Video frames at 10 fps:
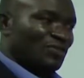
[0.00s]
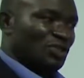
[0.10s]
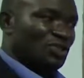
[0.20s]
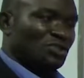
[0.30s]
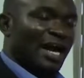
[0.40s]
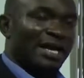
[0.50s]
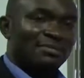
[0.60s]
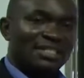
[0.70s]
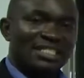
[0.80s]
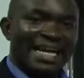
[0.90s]

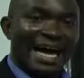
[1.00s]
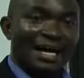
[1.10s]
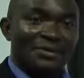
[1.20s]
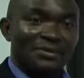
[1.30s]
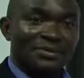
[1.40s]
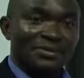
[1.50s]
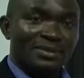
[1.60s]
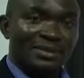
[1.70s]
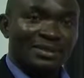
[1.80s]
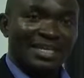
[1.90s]
describes noun
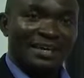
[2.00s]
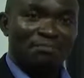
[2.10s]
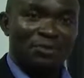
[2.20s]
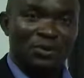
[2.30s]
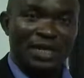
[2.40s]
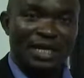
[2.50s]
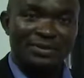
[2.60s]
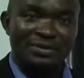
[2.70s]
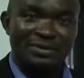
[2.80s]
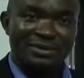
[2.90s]
and
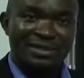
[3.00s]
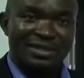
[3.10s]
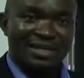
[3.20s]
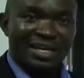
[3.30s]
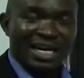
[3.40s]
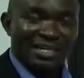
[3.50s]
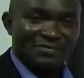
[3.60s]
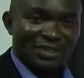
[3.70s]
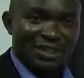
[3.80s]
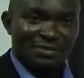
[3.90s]
pronoun,
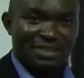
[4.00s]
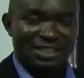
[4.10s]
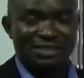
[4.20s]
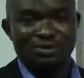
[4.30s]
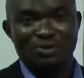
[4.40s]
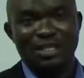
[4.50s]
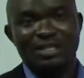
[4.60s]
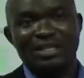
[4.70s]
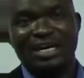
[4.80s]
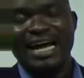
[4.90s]
adverbs deals with the